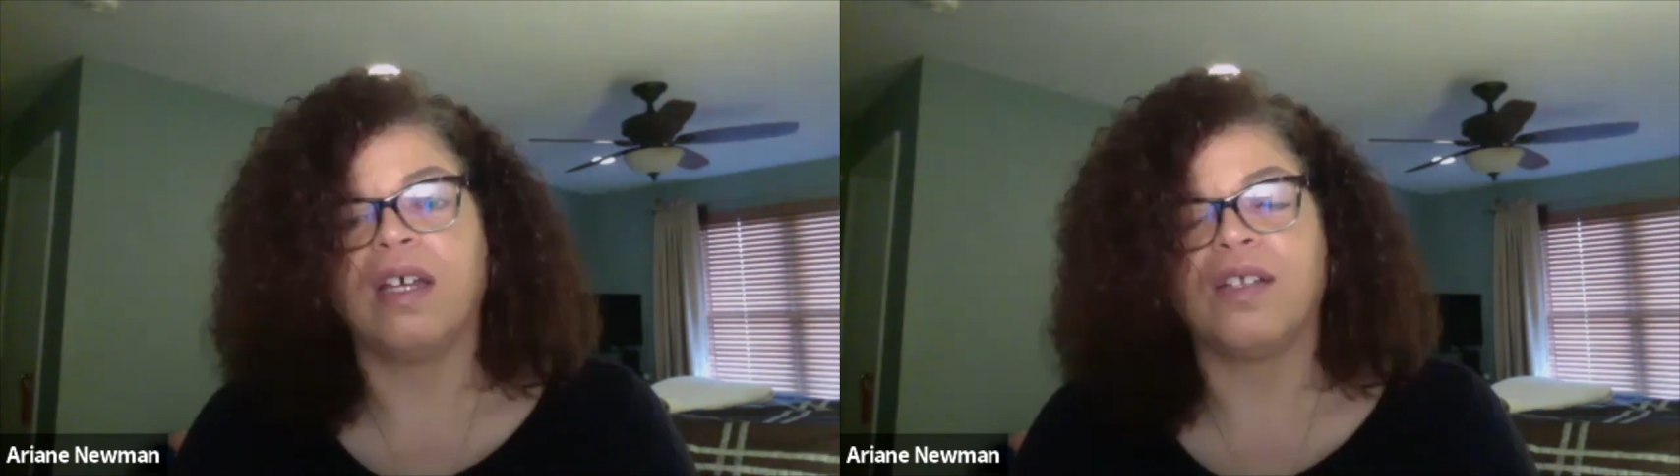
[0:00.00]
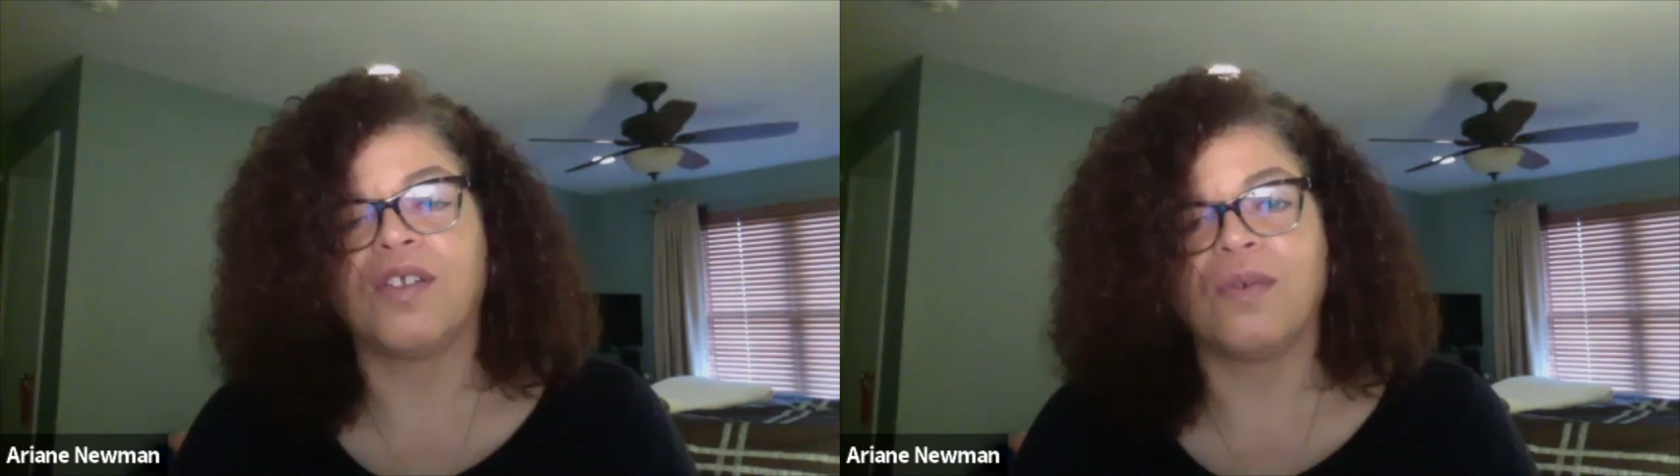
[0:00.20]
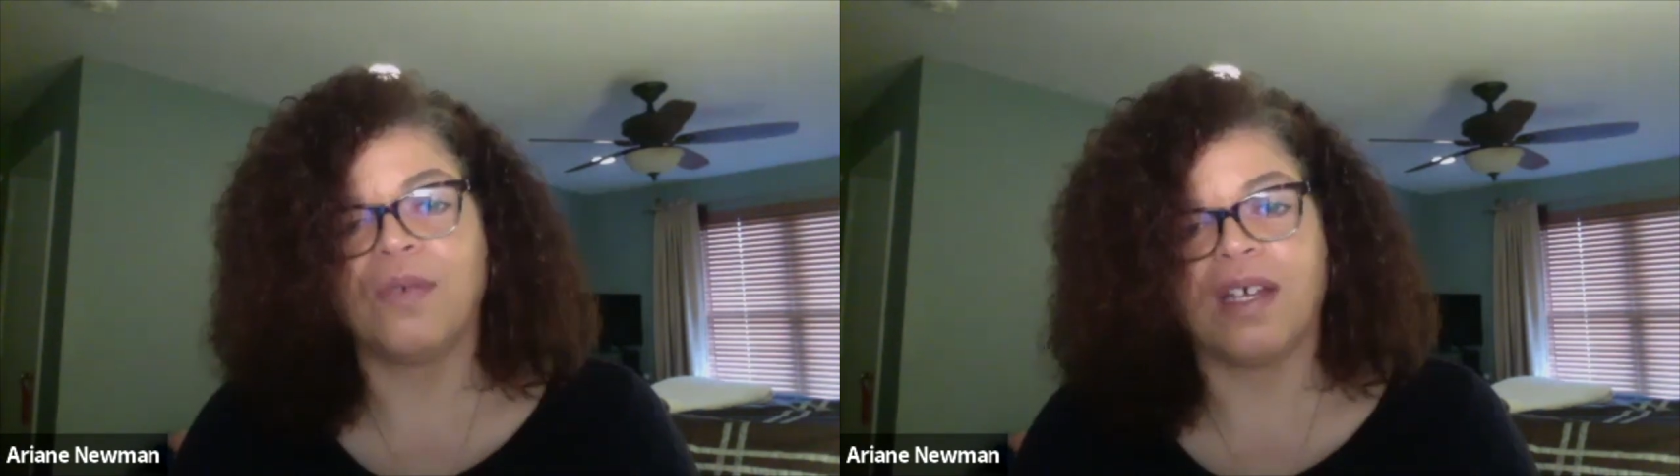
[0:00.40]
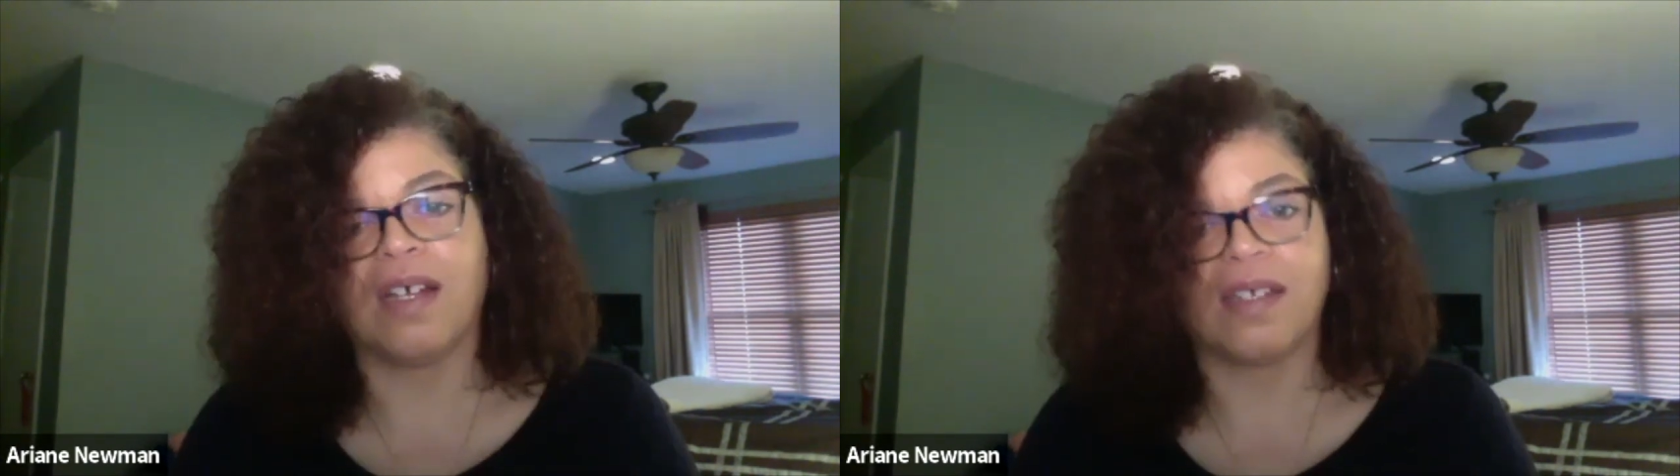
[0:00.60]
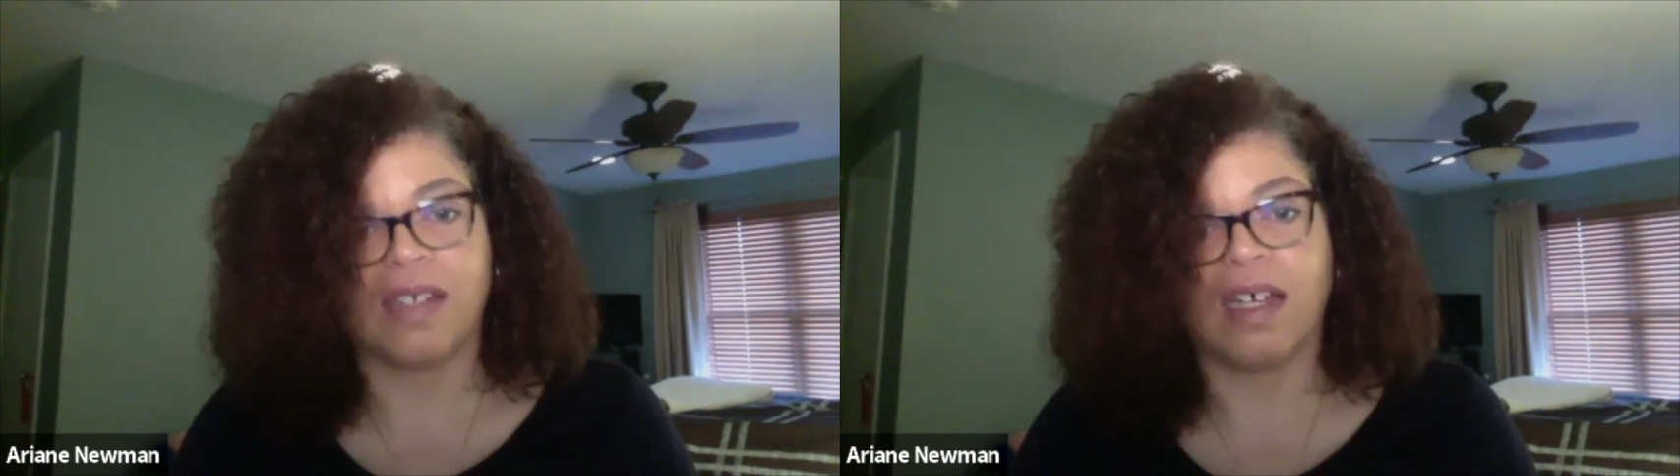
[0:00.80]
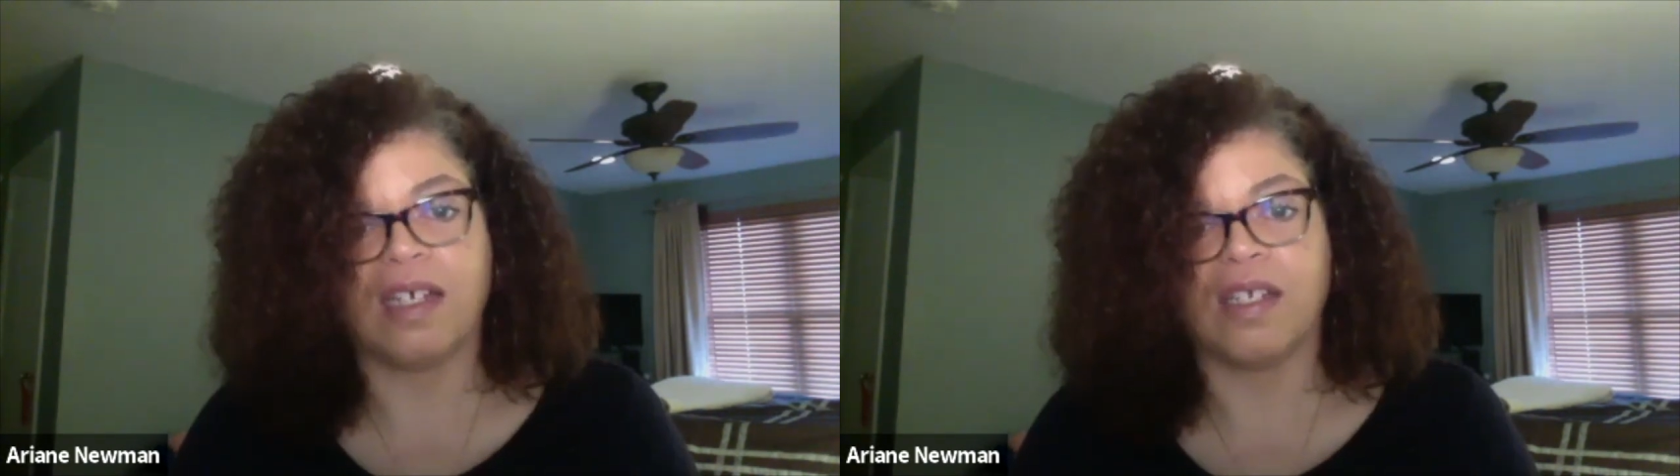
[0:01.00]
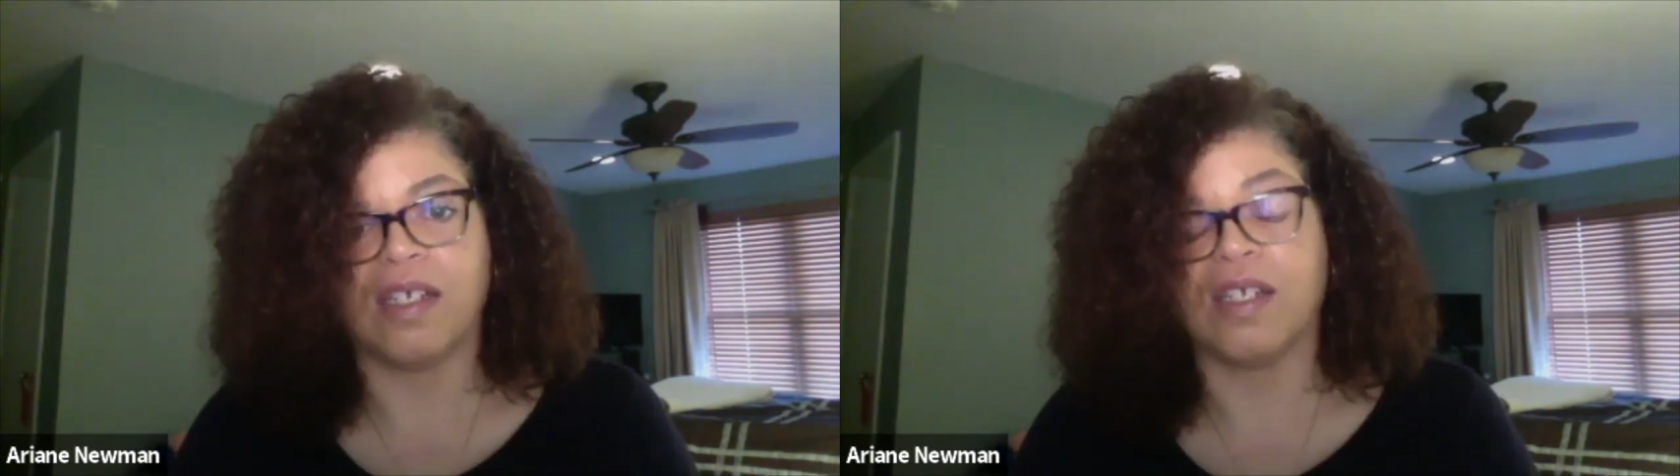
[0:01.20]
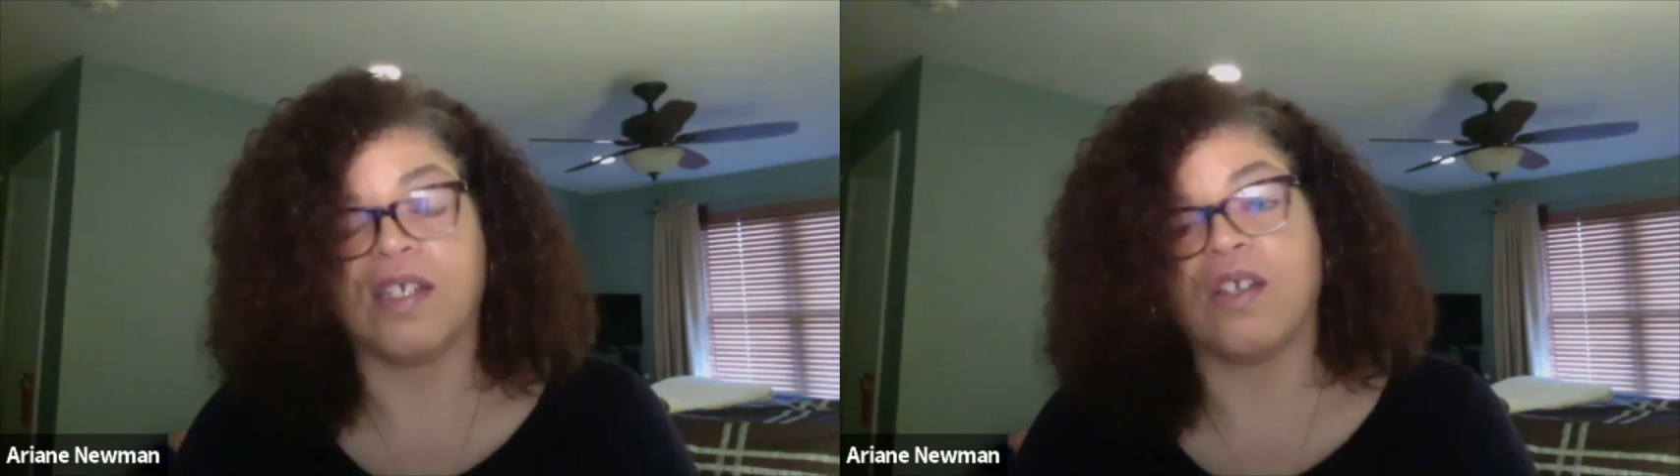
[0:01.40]
The School of Health
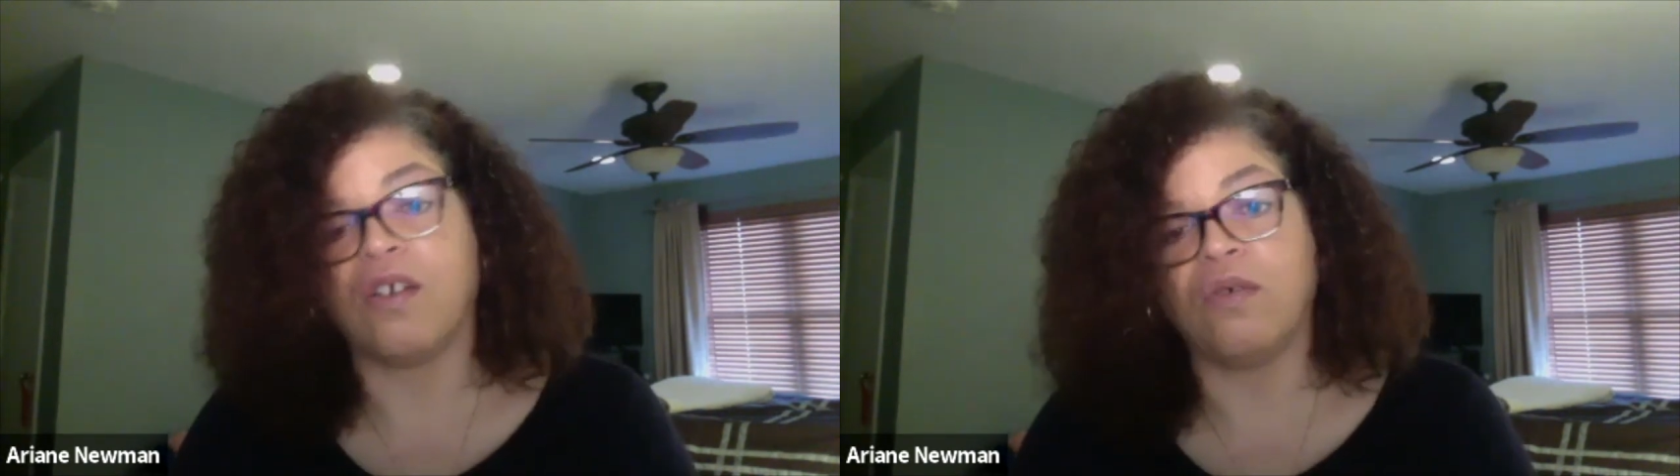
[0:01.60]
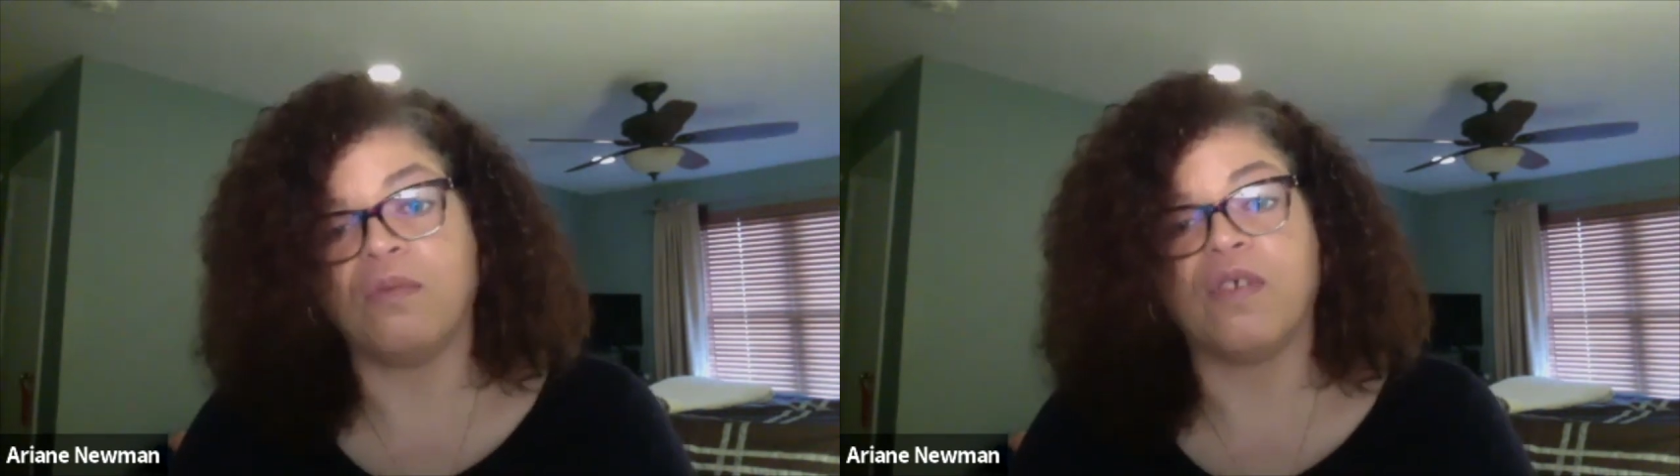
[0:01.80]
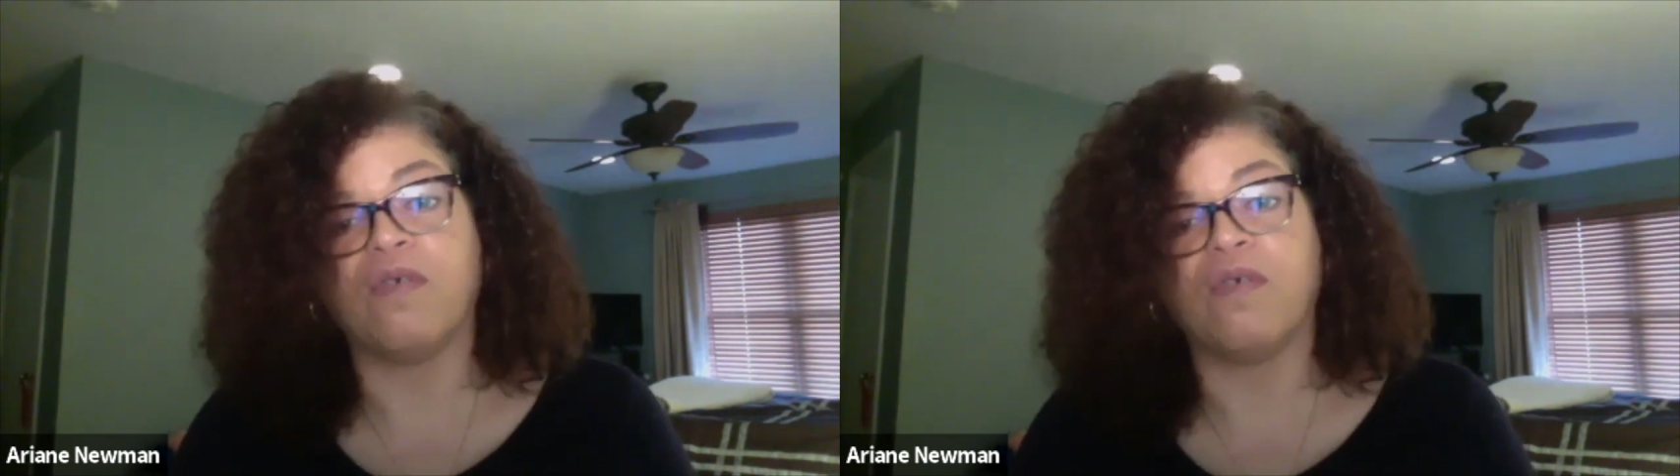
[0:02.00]
Sciences is home to